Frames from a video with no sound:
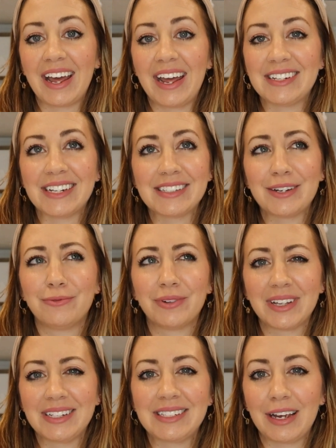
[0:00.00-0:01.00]
It doesn't
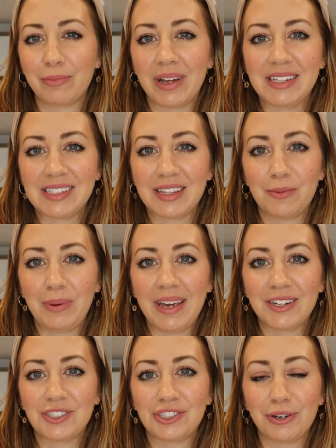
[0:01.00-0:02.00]
really take place at the
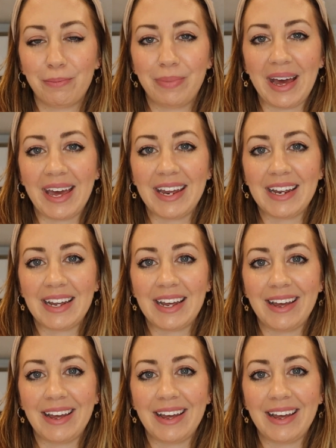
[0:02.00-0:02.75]
beach, but